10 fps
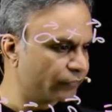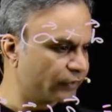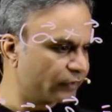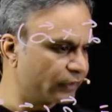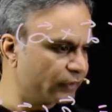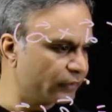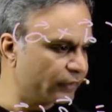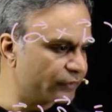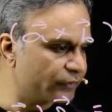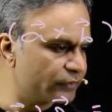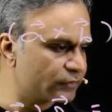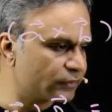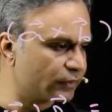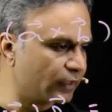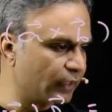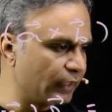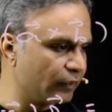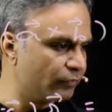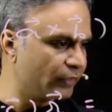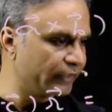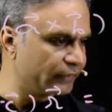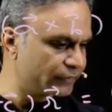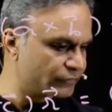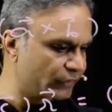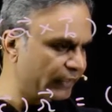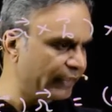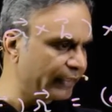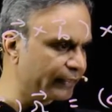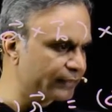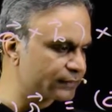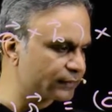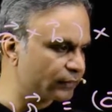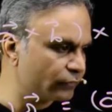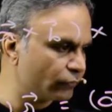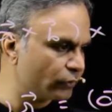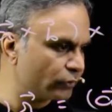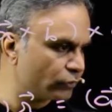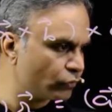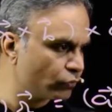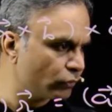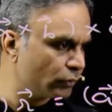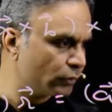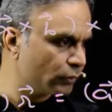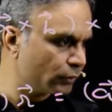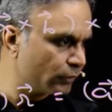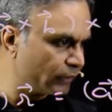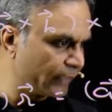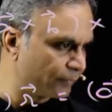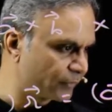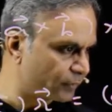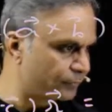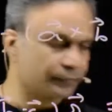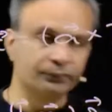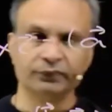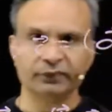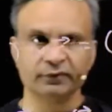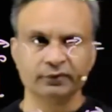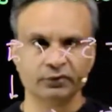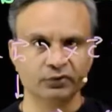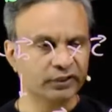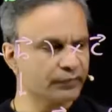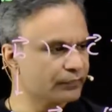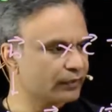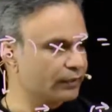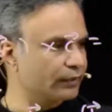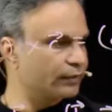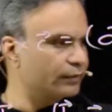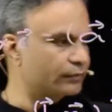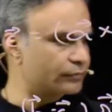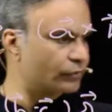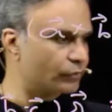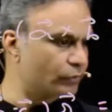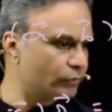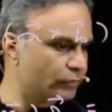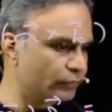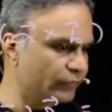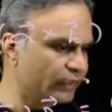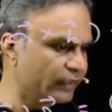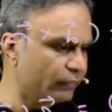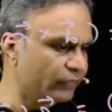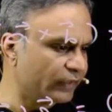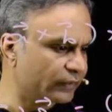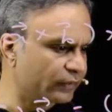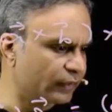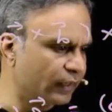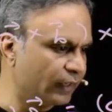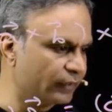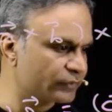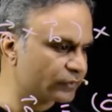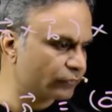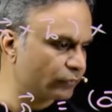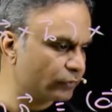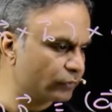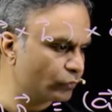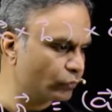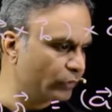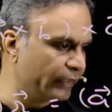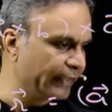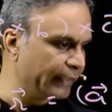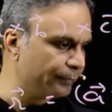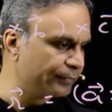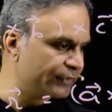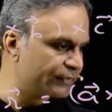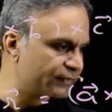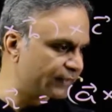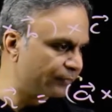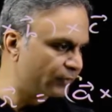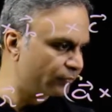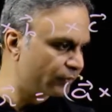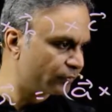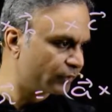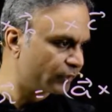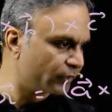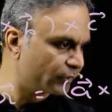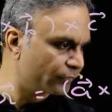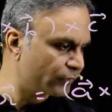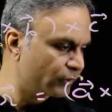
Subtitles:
we can write like this, R minus A is equal to lambda B. Okay, so we have vector R is equal to A plus lambda B, but here